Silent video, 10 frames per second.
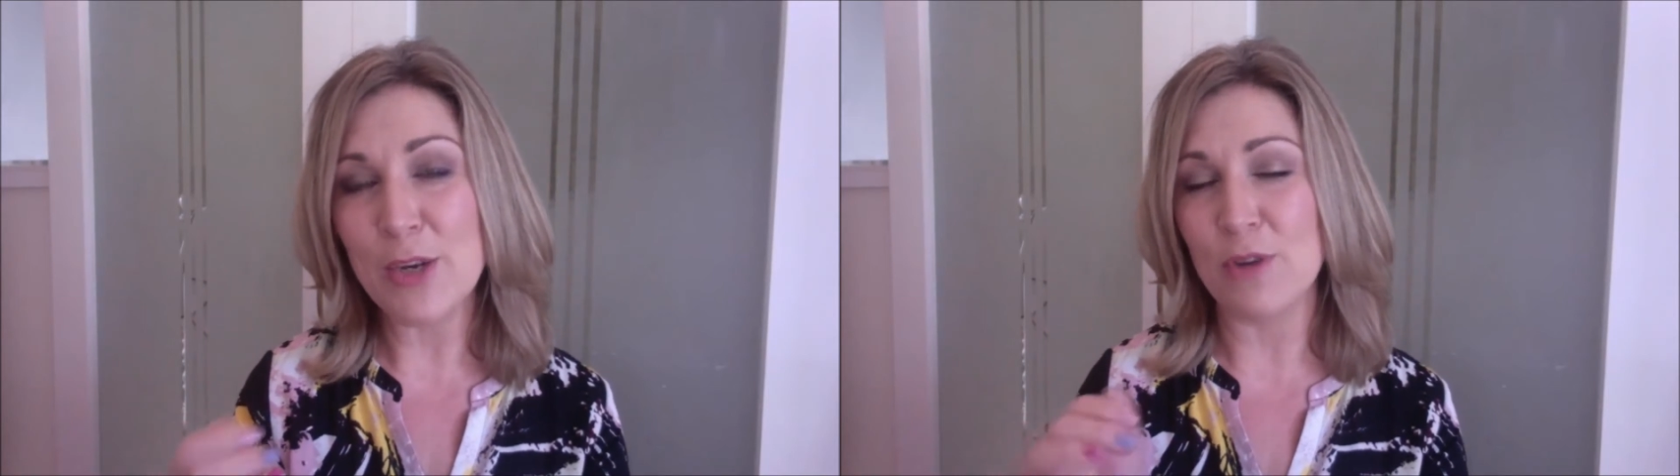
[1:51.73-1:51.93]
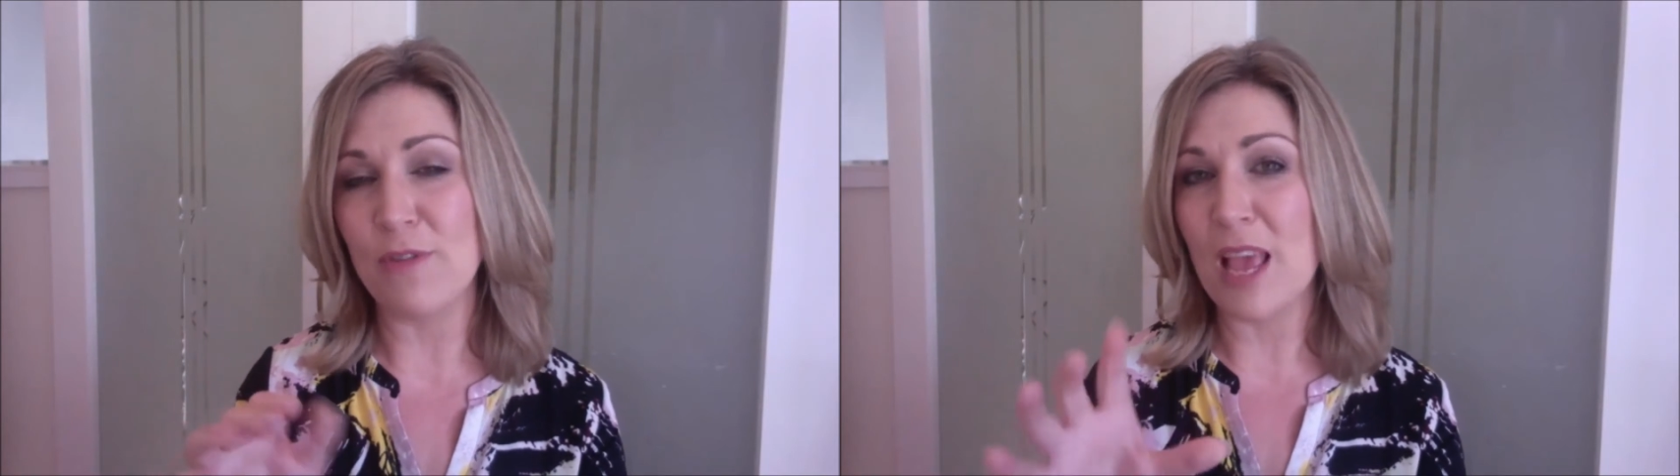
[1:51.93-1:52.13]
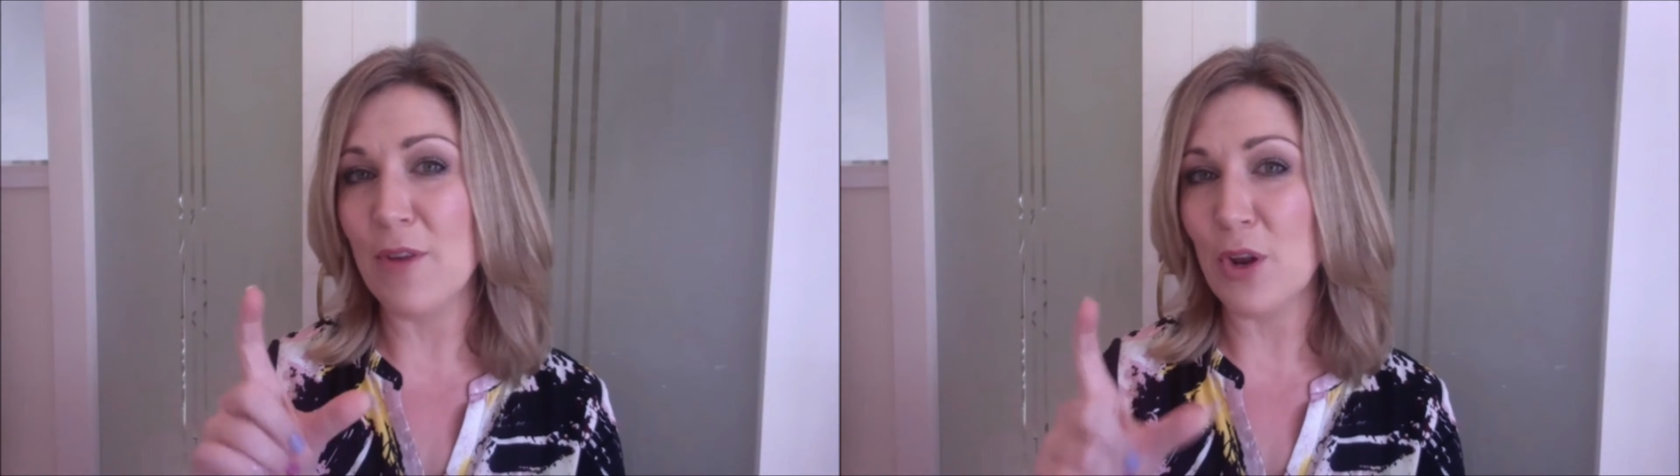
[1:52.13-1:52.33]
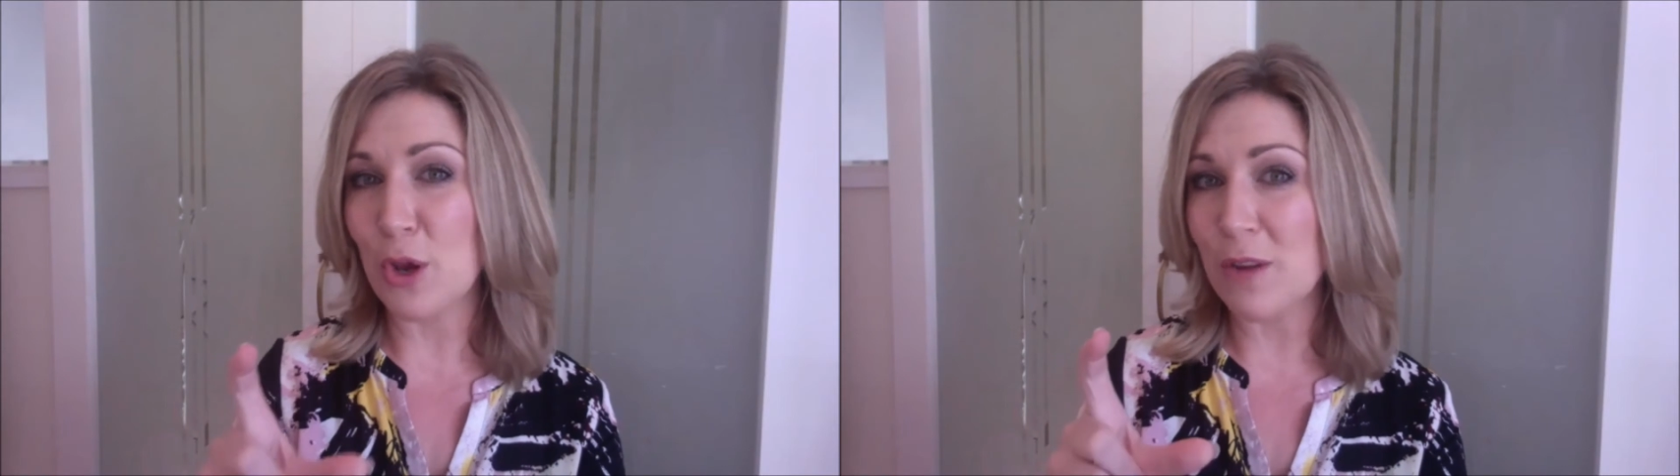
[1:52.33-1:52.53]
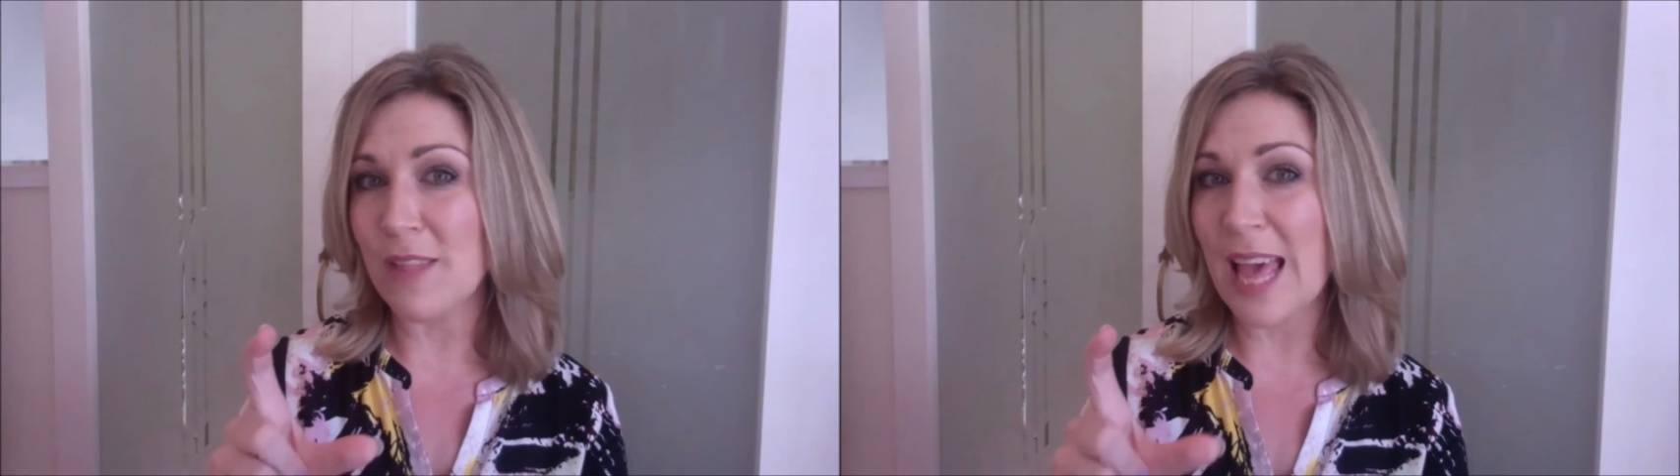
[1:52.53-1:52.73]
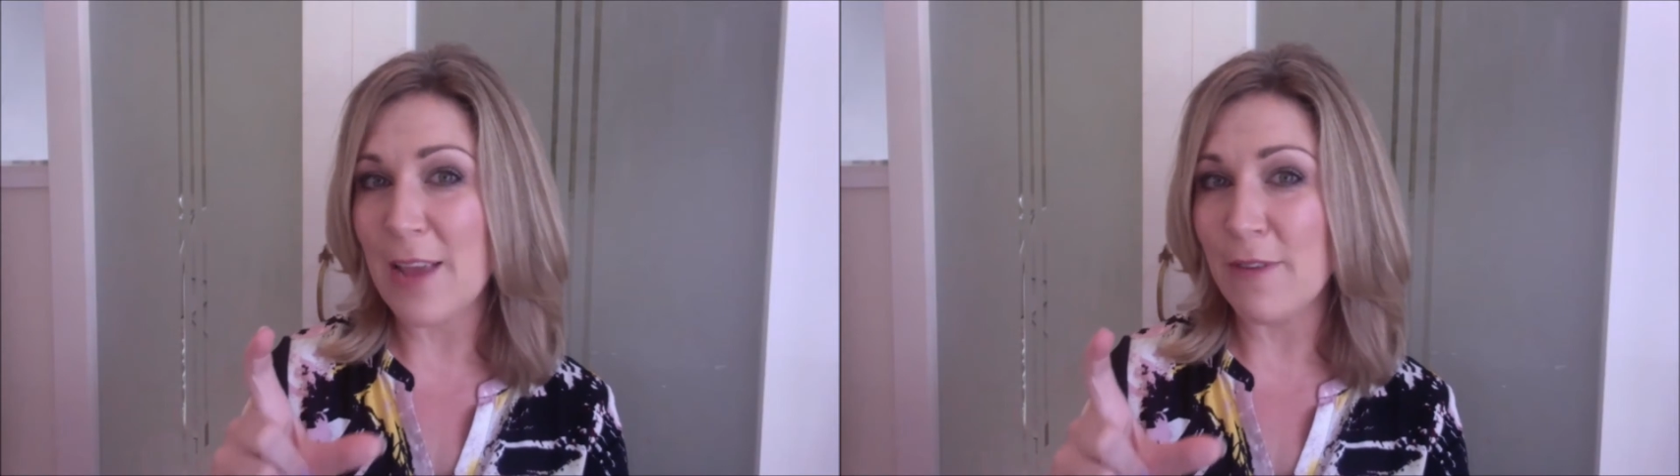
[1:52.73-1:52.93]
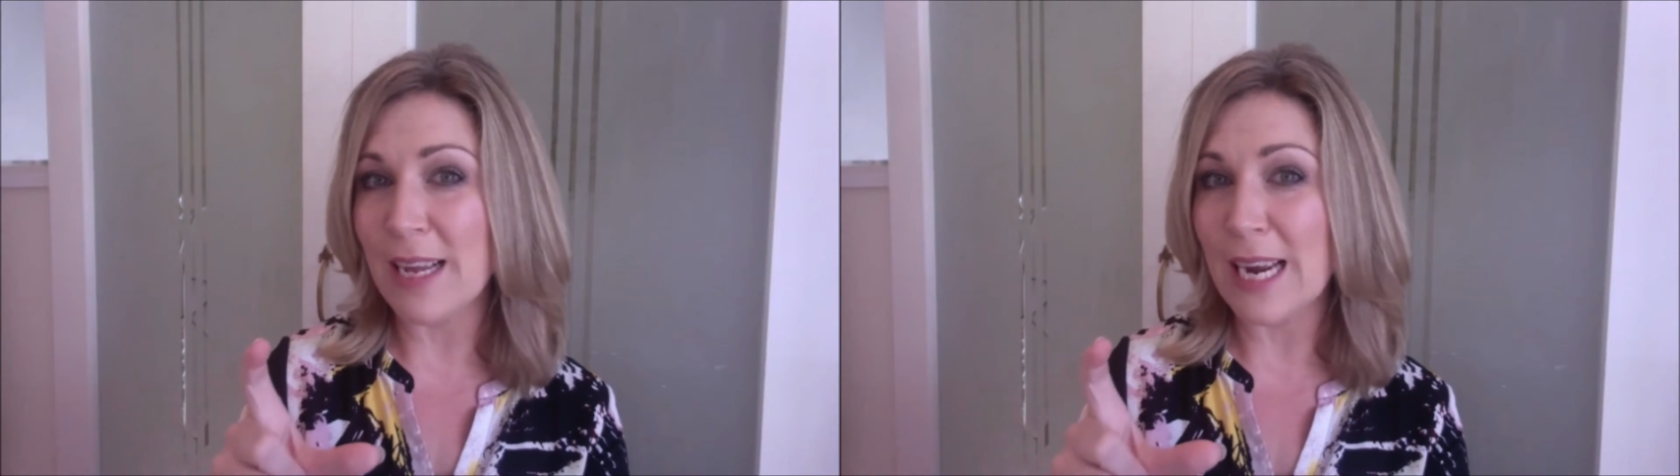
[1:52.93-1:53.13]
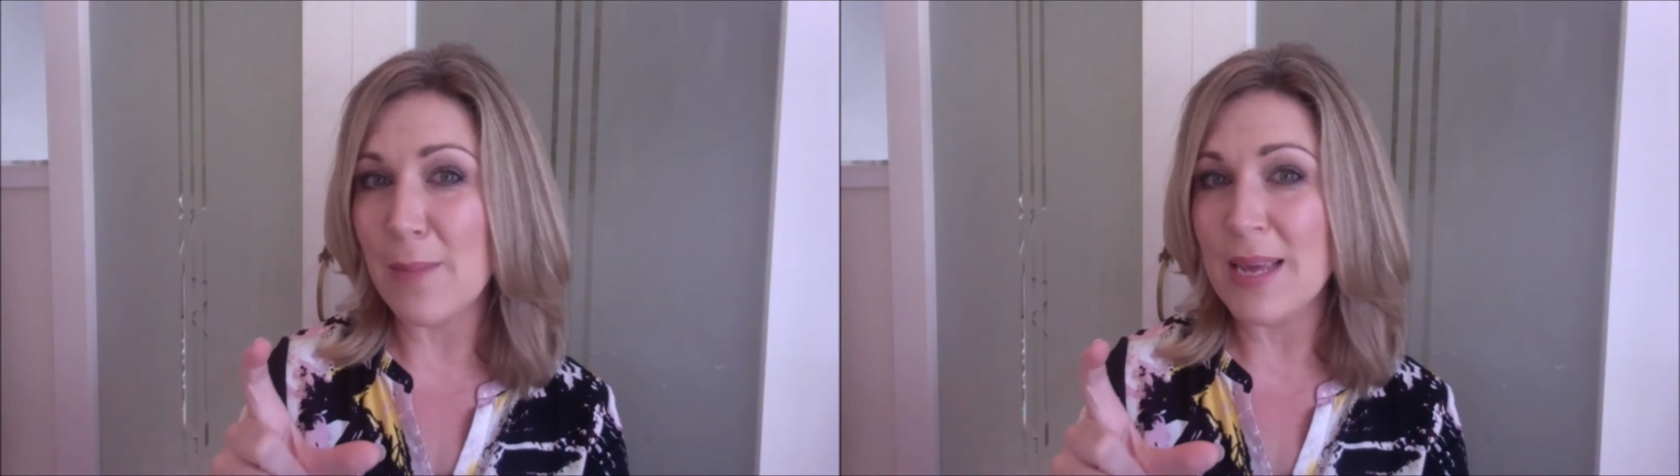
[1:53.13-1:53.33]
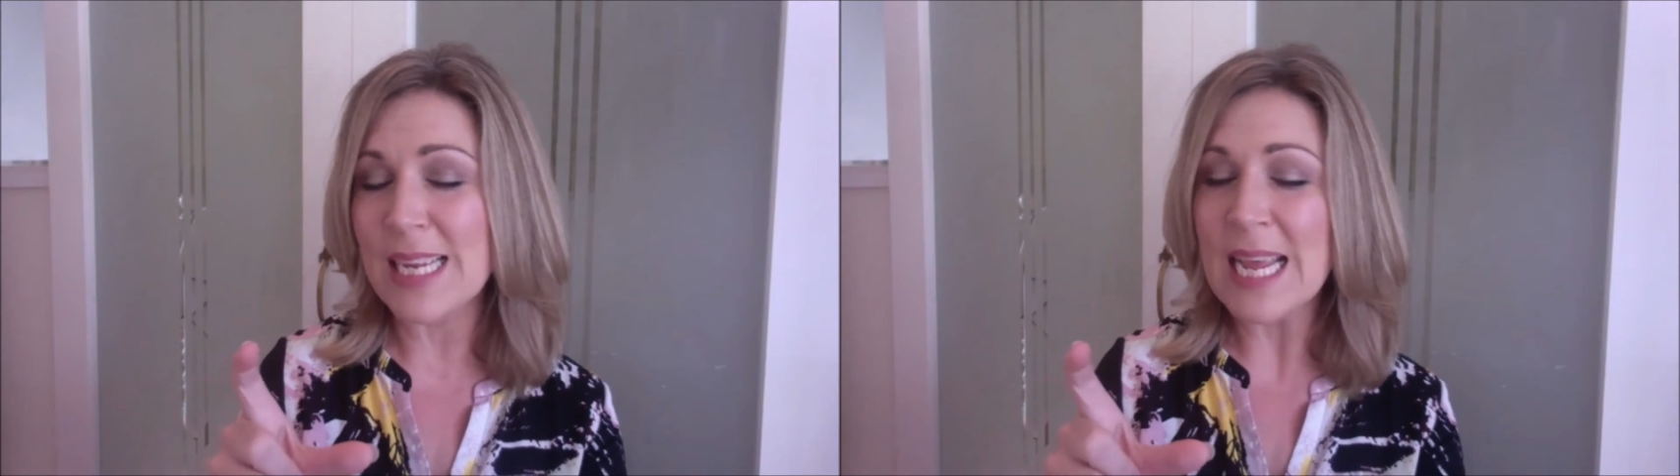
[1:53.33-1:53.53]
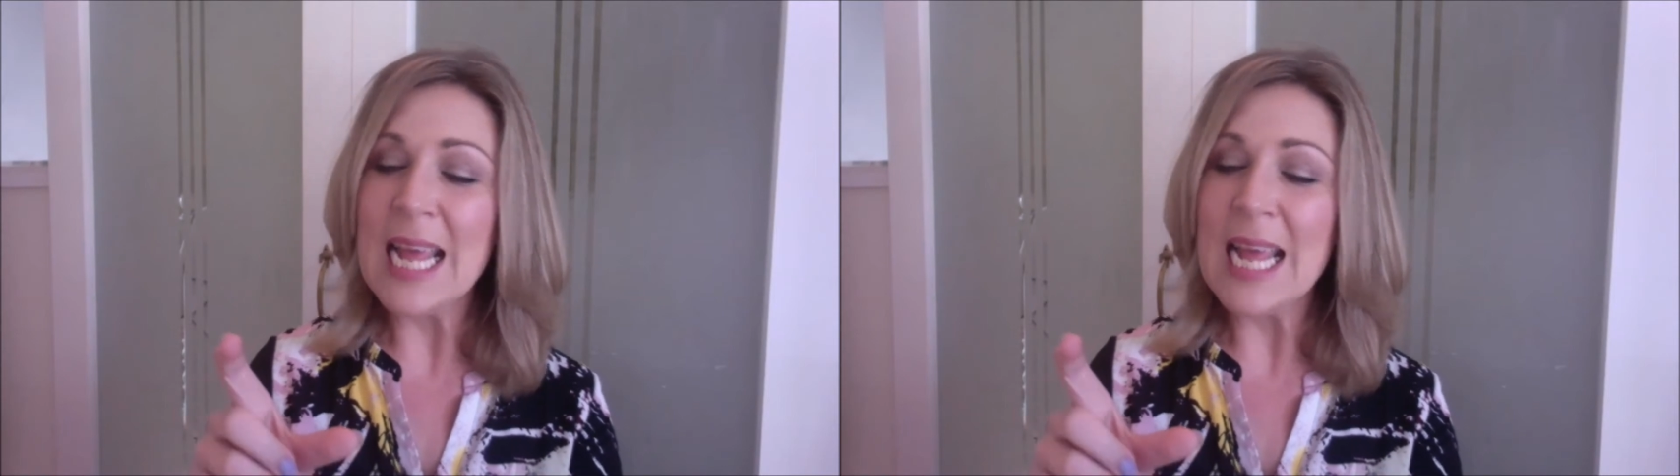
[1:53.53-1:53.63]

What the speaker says: or if you haven't heard of the Hayflick Limit,